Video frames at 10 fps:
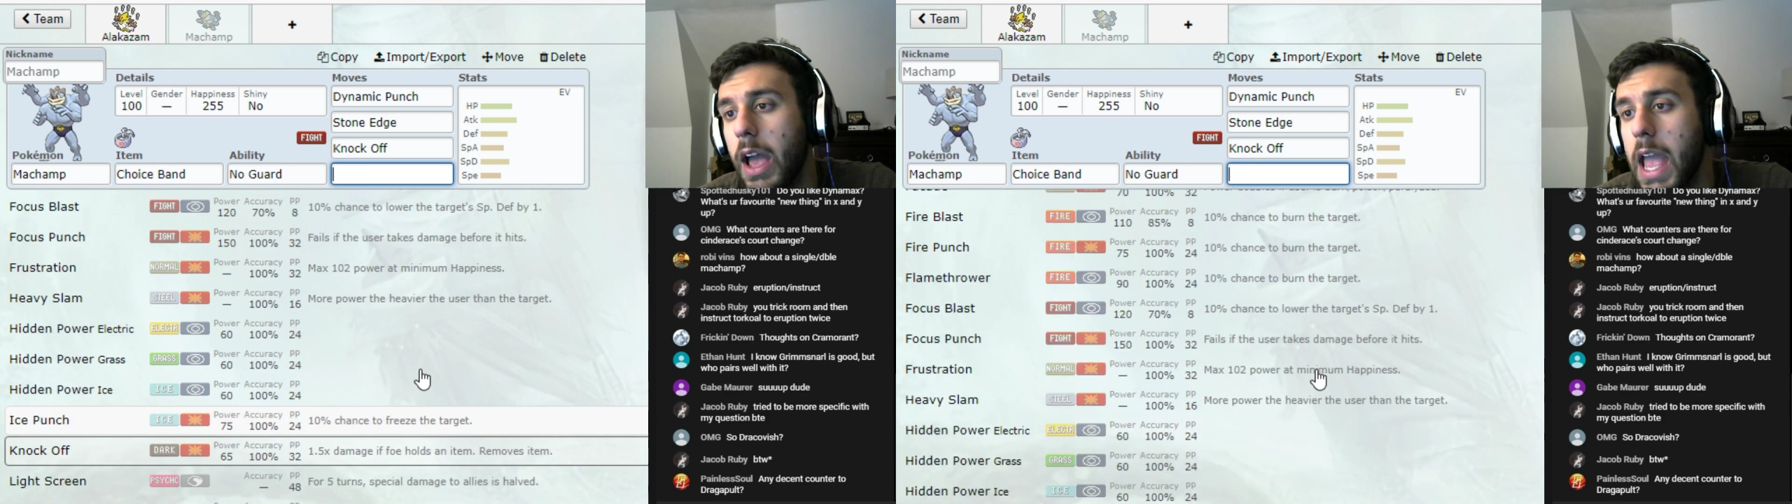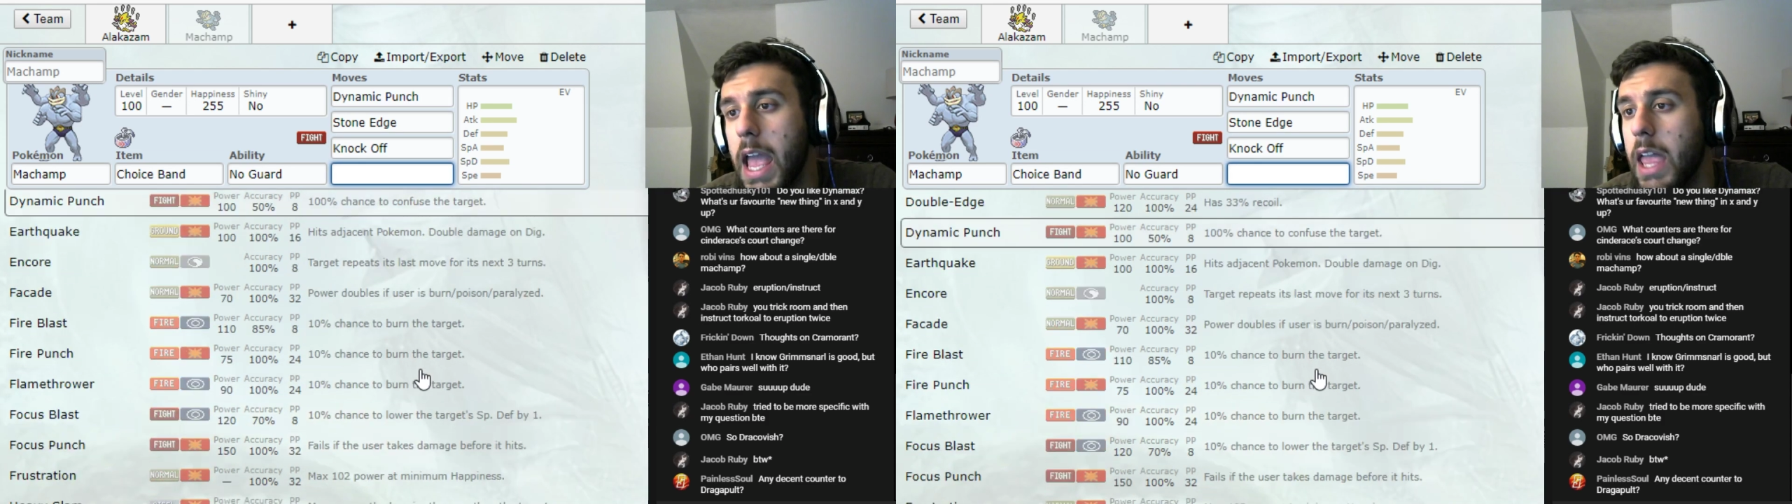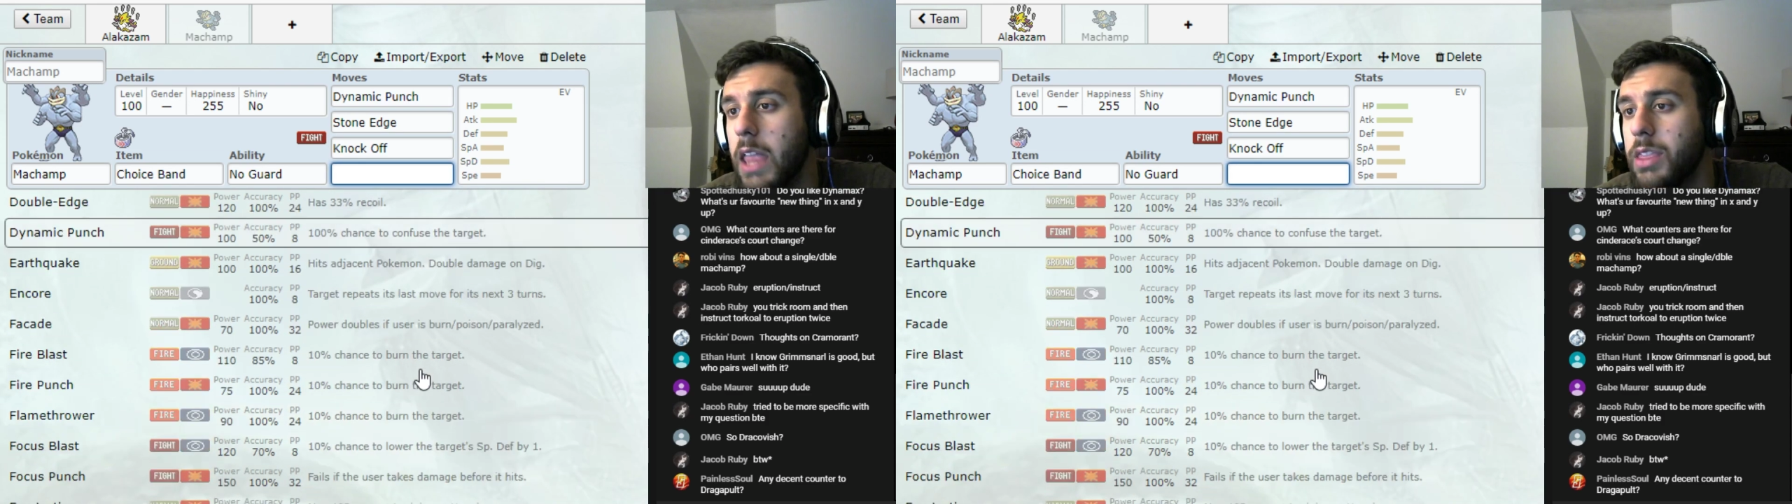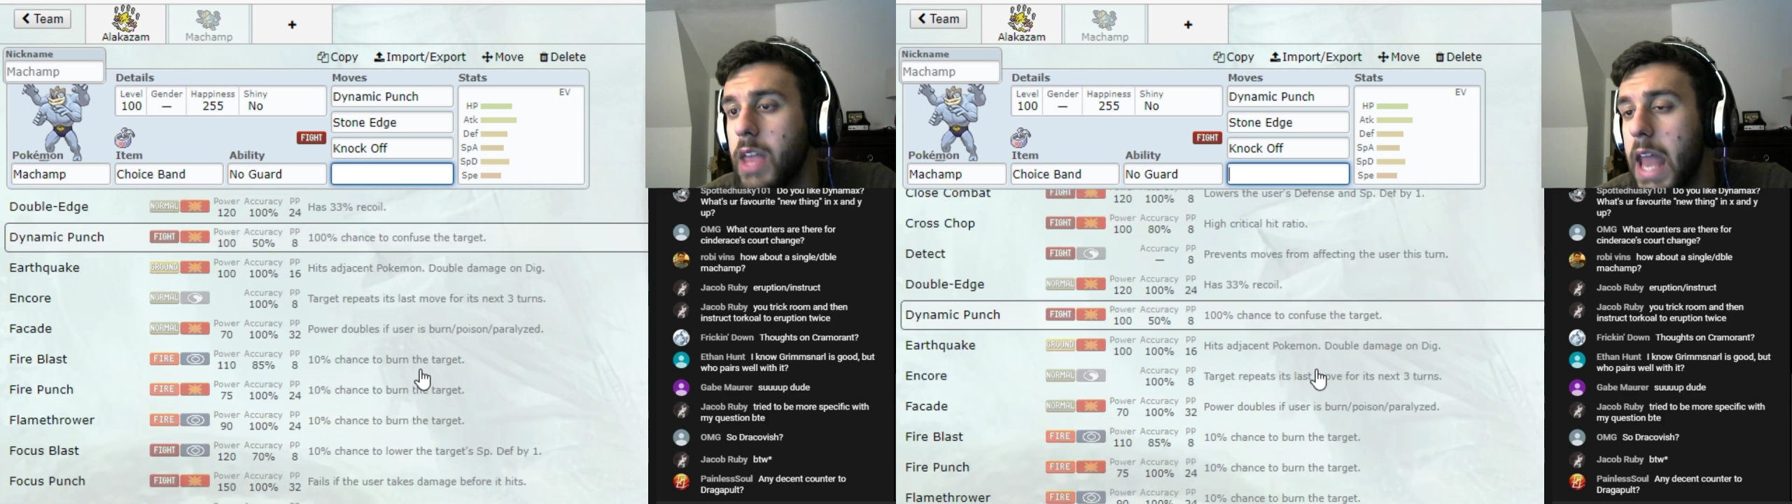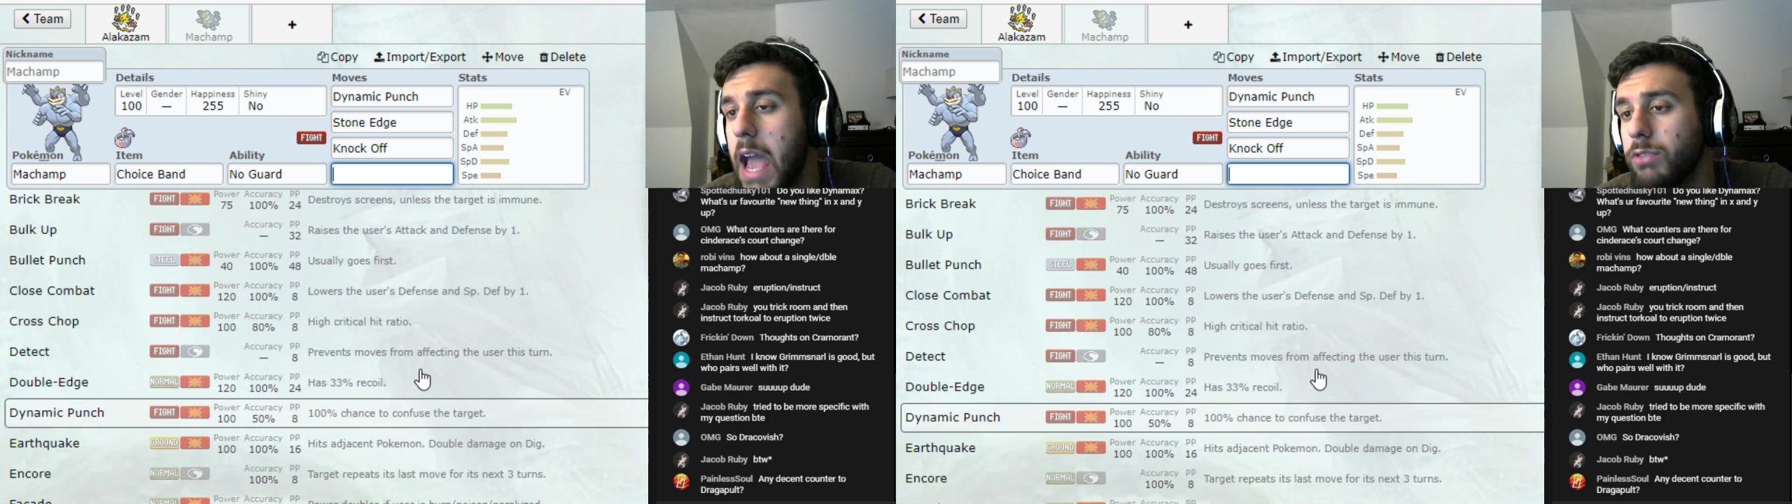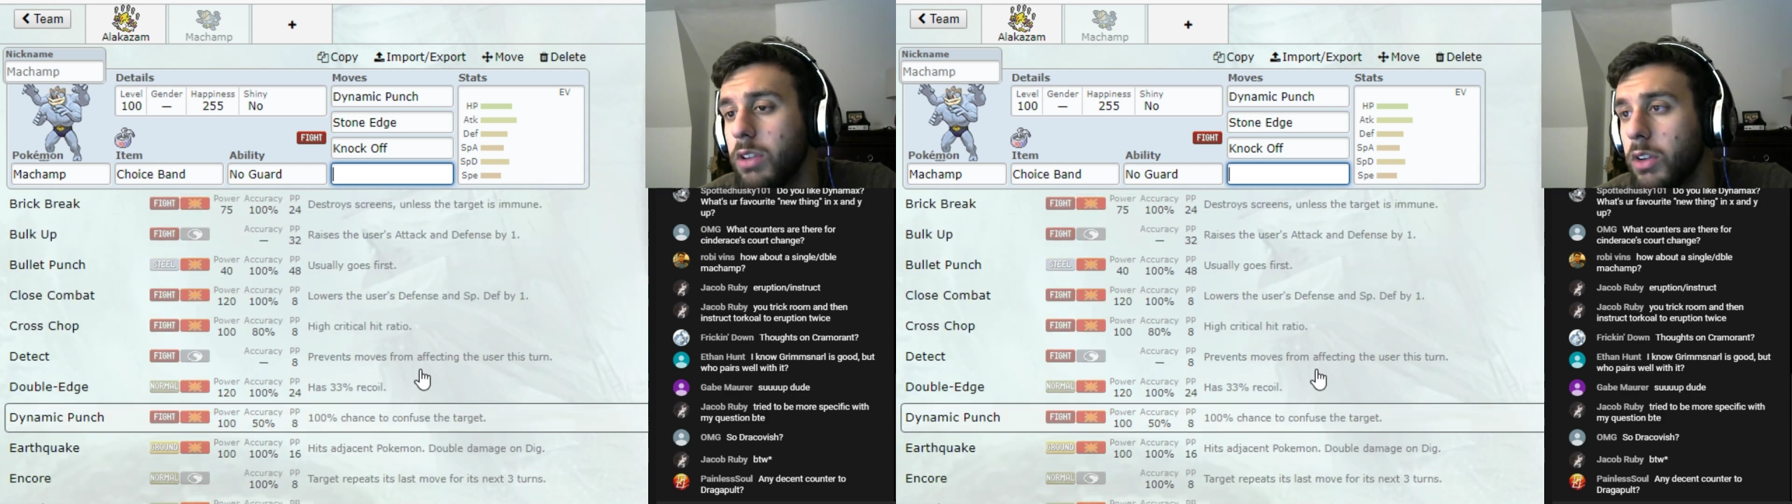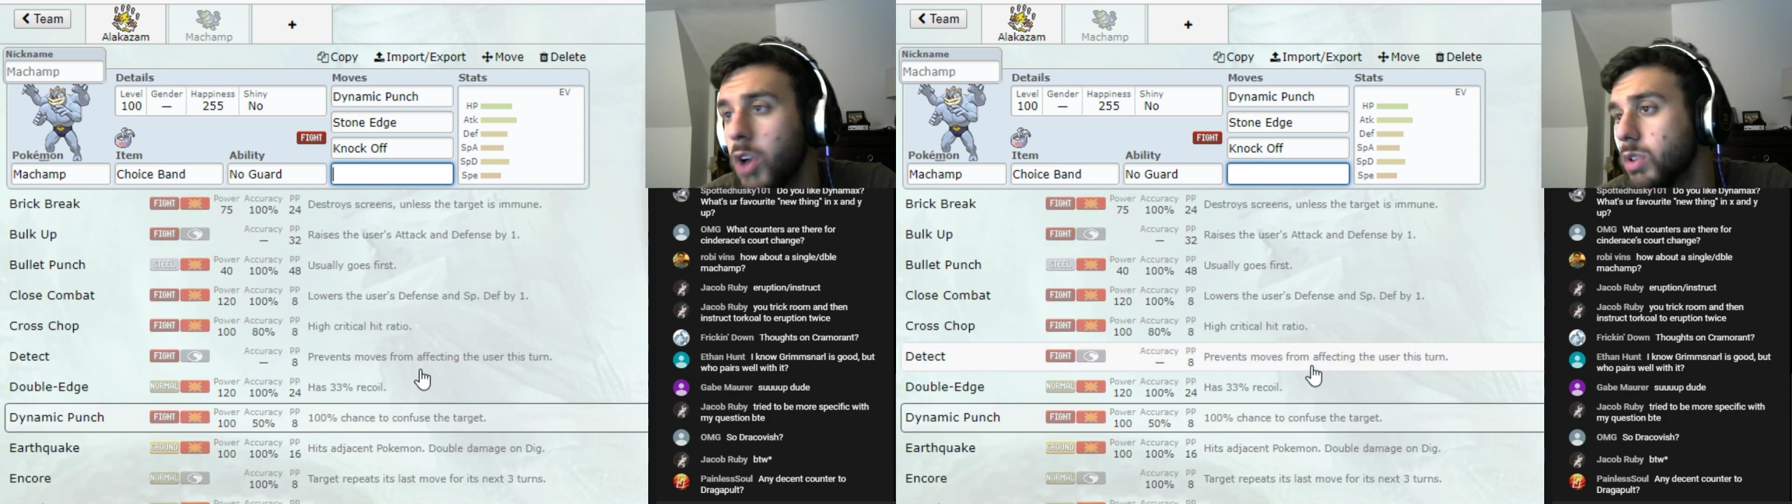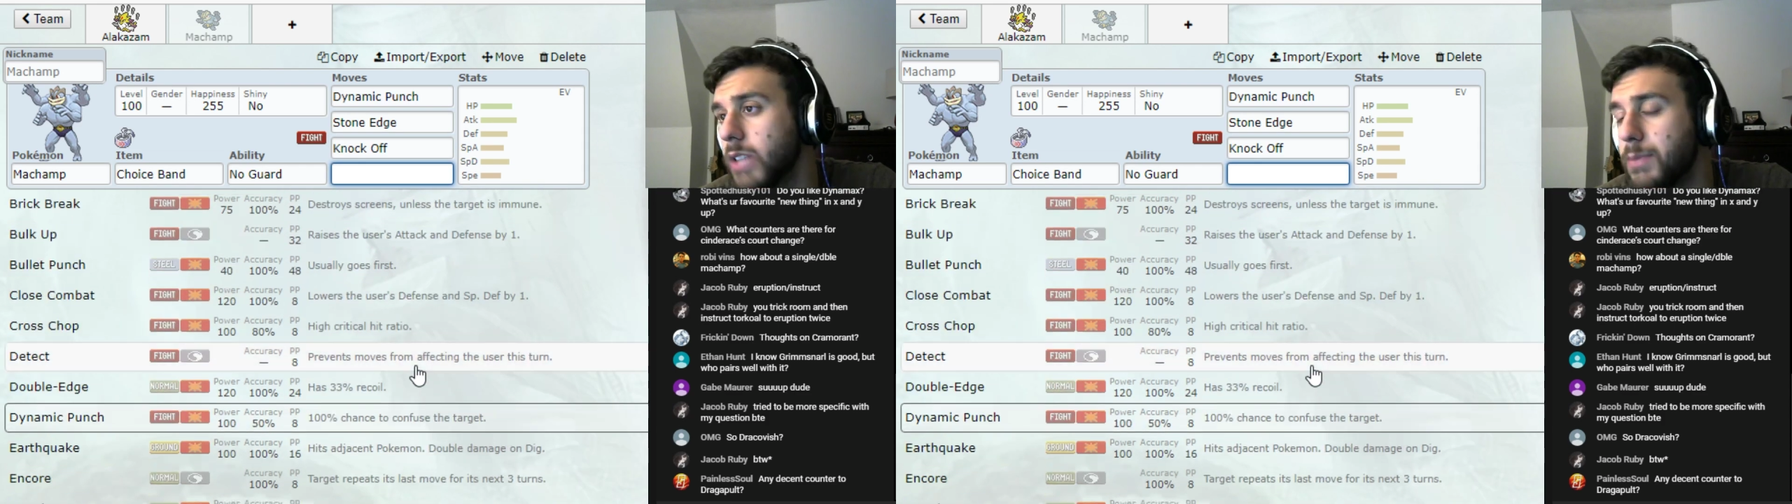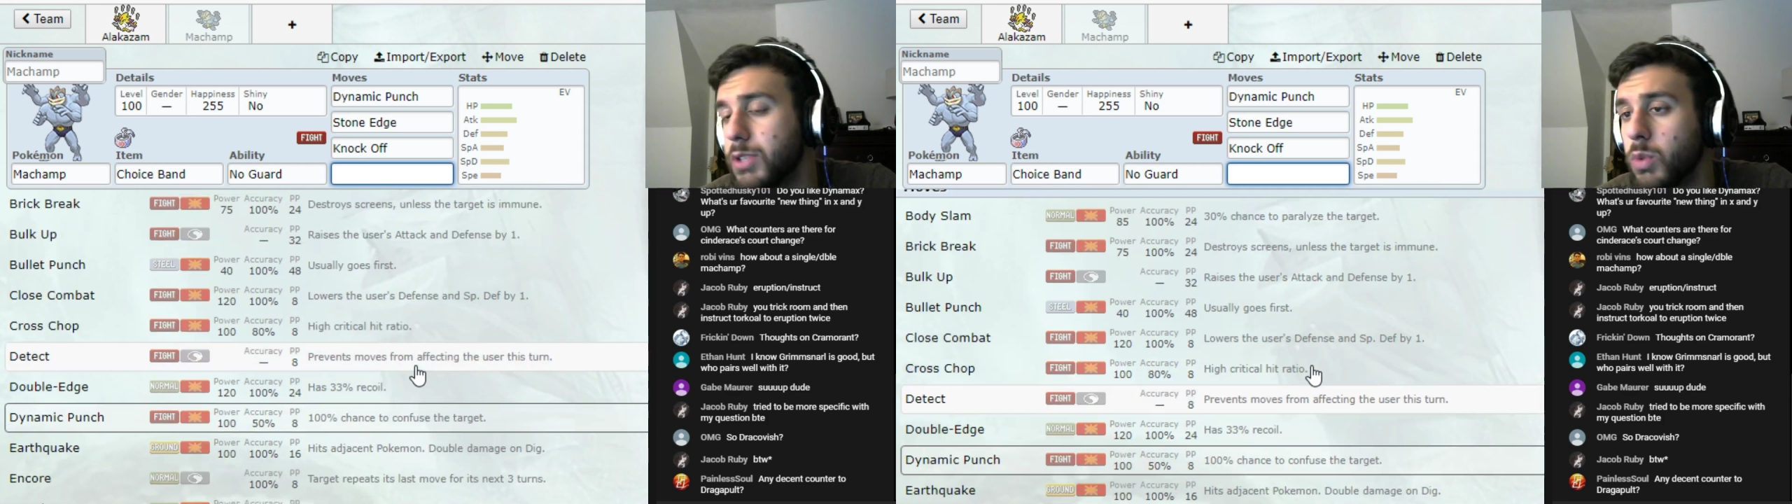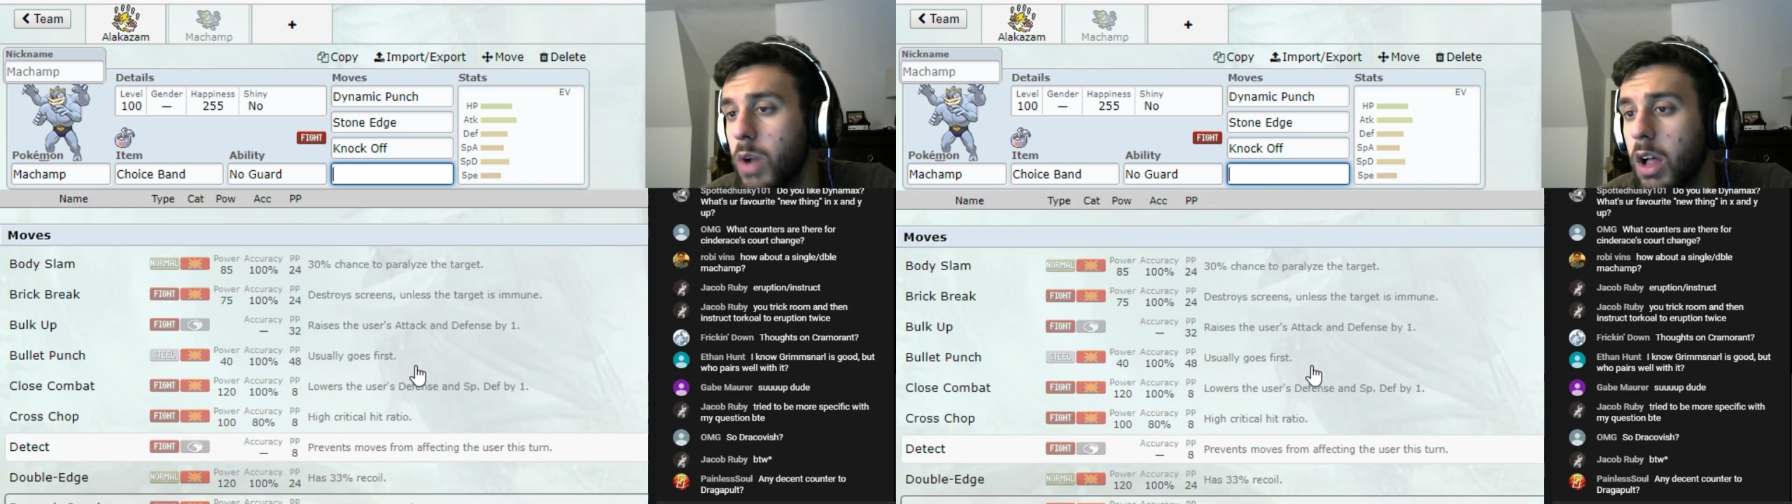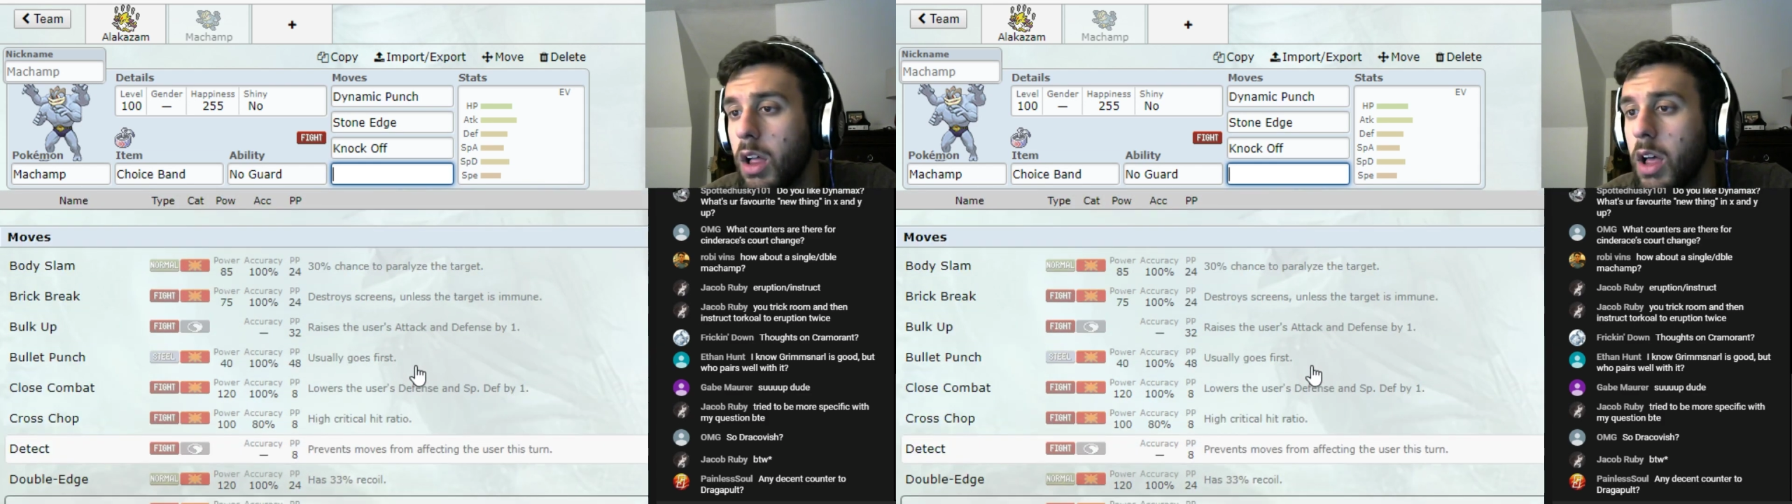And then after Ghost types as well.